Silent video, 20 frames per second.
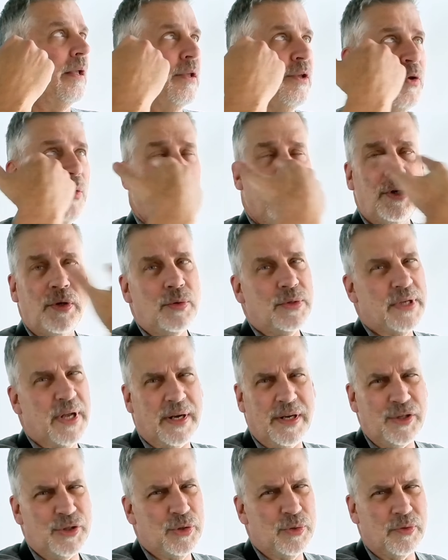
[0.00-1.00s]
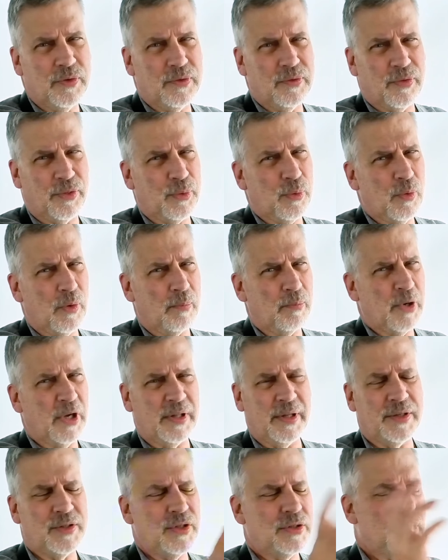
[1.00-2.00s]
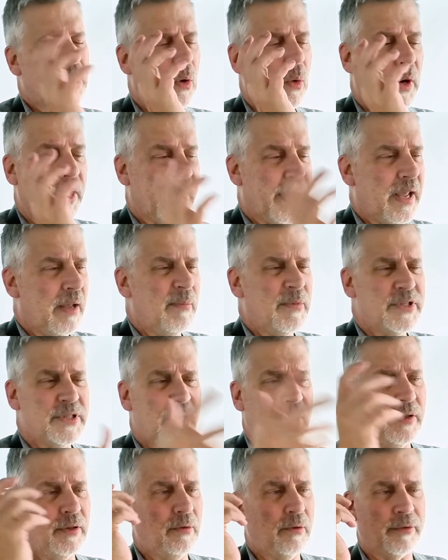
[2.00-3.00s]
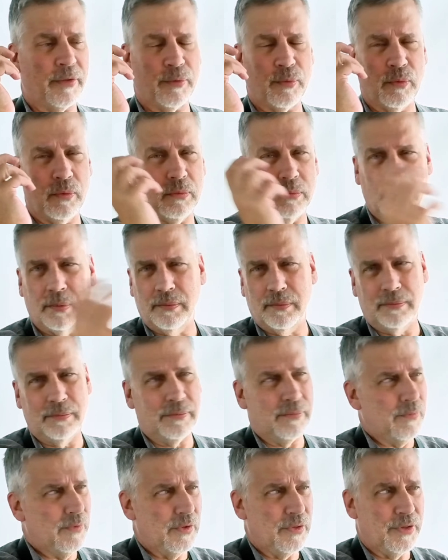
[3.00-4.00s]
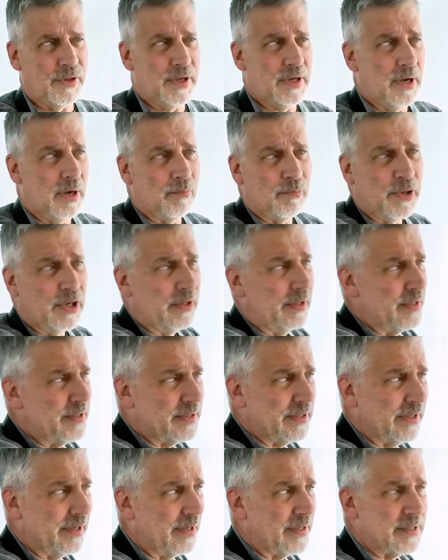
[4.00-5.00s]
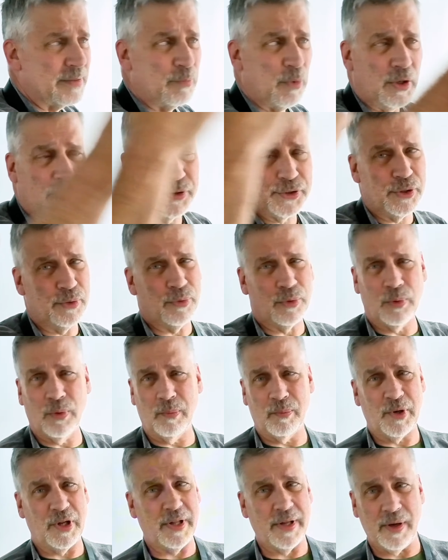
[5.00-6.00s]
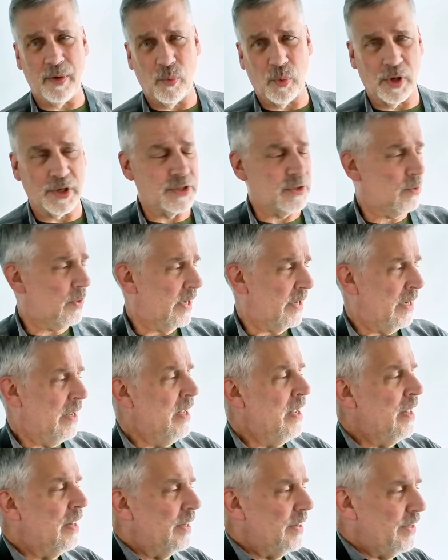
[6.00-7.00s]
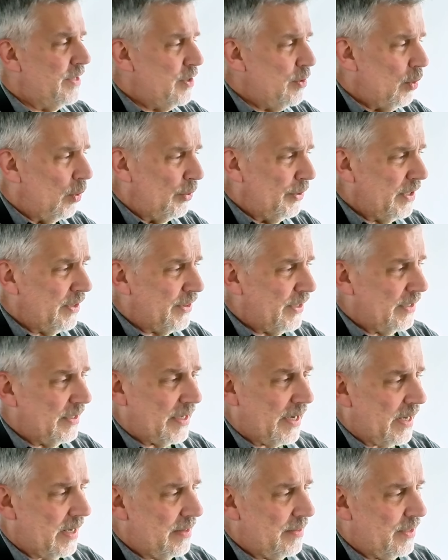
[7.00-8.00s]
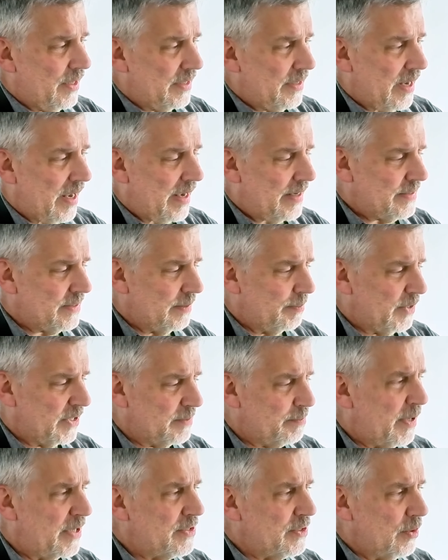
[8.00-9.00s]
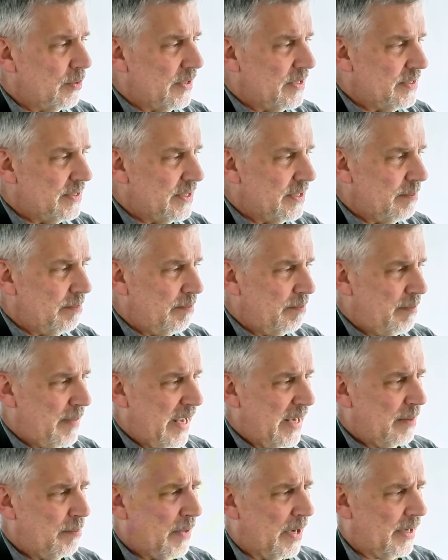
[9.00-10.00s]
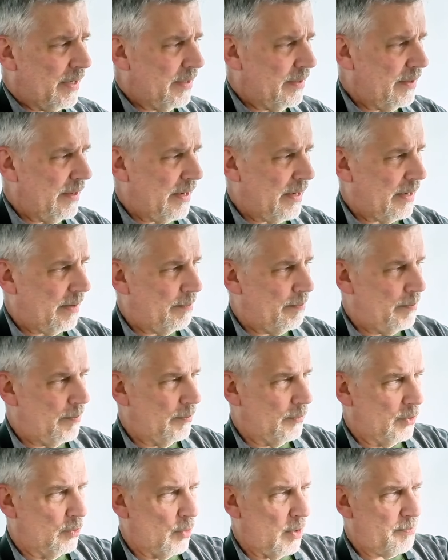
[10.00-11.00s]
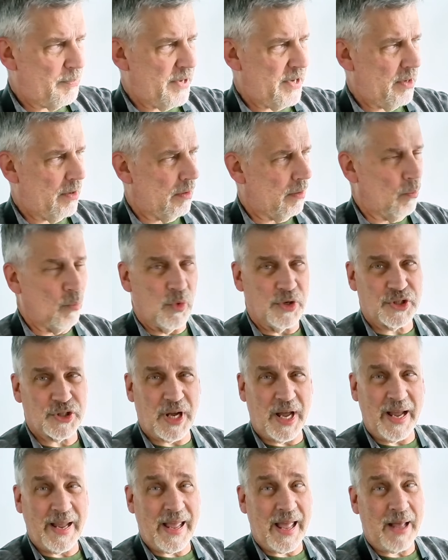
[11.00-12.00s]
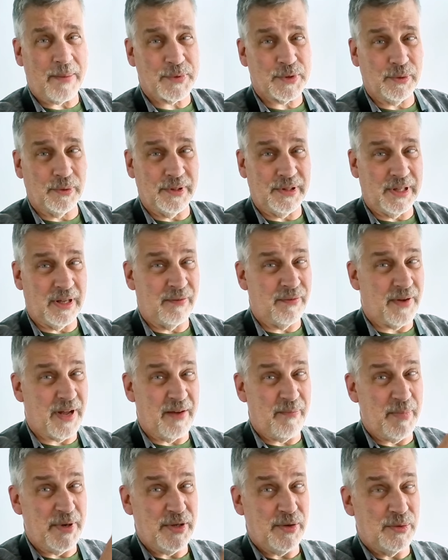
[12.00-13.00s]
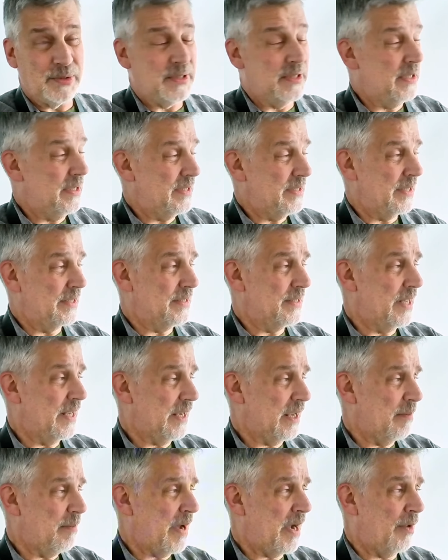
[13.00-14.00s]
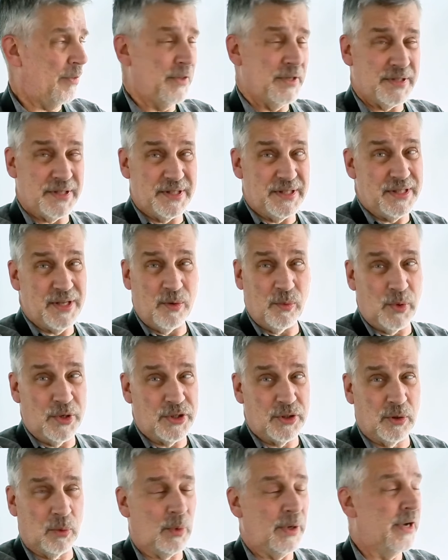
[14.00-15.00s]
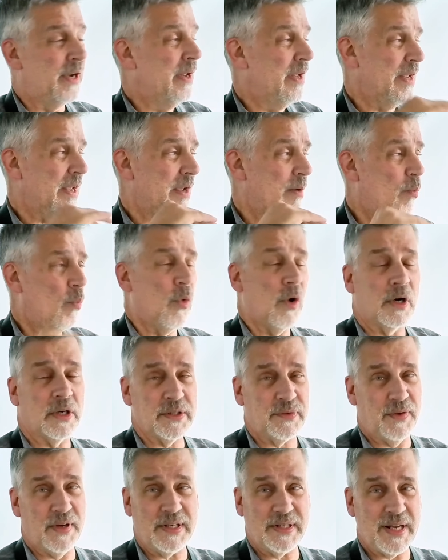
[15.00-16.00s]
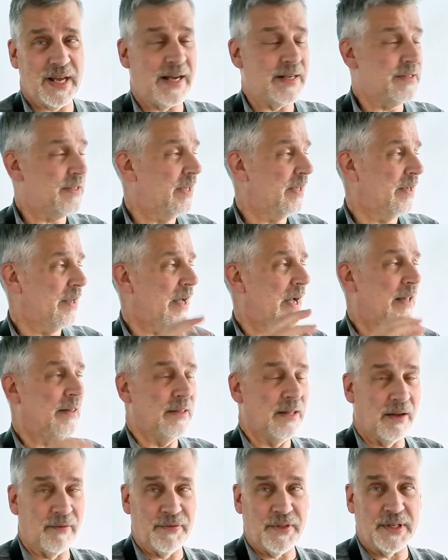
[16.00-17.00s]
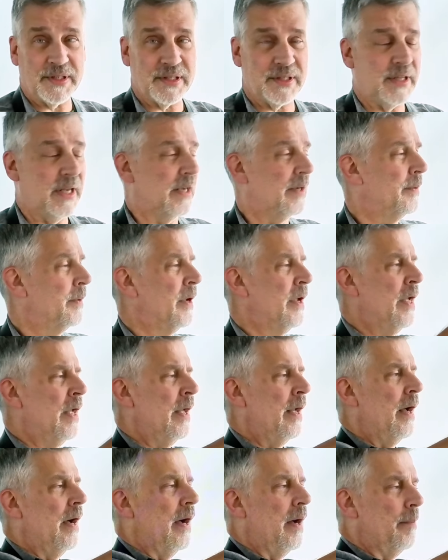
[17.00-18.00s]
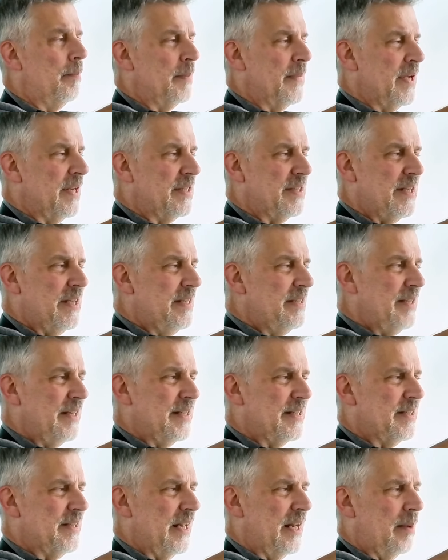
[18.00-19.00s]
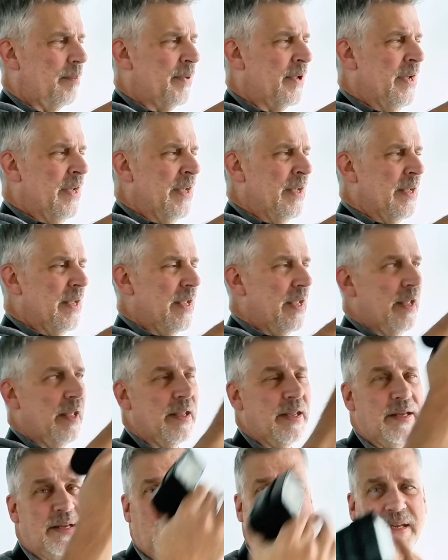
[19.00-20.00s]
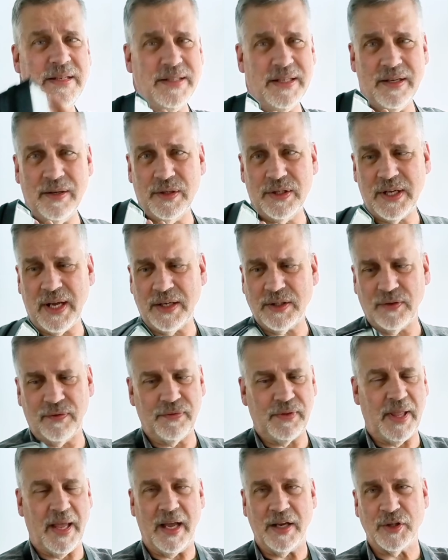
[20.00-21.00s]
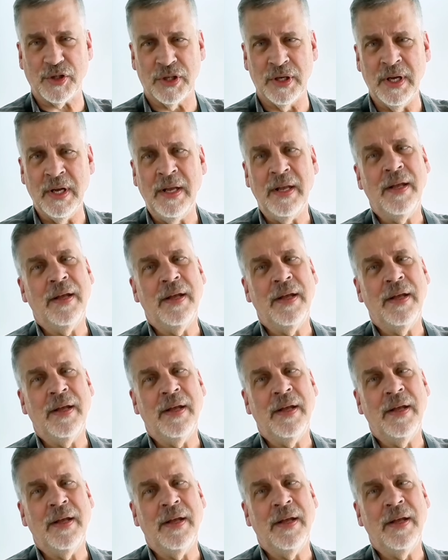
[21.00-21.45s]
You can use any shoot-through umbrella. Just go on Amazon and look through the umbrellas, get a small shoot-through umbrella. It works great. The only thing that has some expense to it is the Magmod grip here, which I absolutely love. I've been using these since they came out. This is the original one. It works fantastic. I love this thing. It's easy to set up, easy to attach a flash.